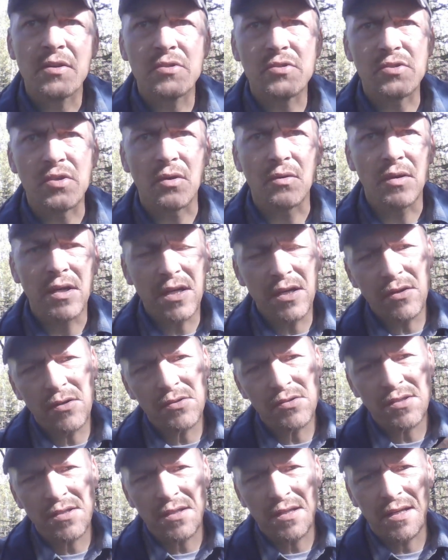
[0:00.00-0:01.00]
so he
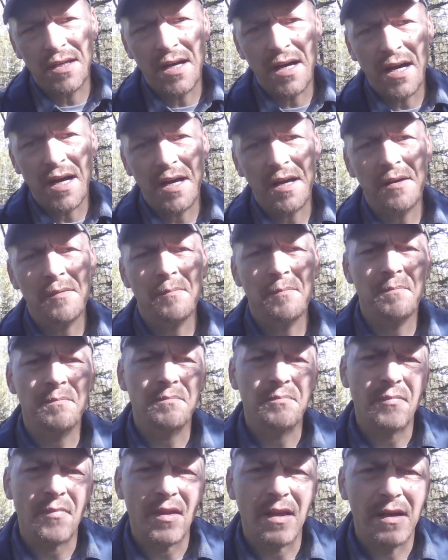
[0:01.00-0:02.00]
goes to the guy
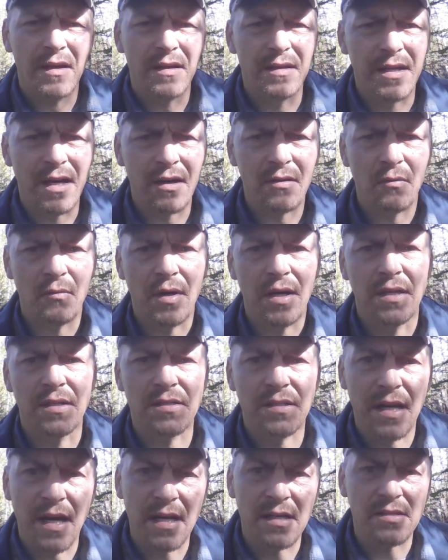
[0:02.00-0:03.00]
down a ways
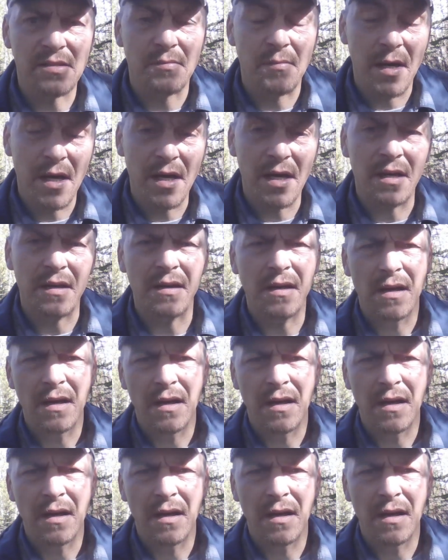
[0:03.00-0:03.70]
and asks him hey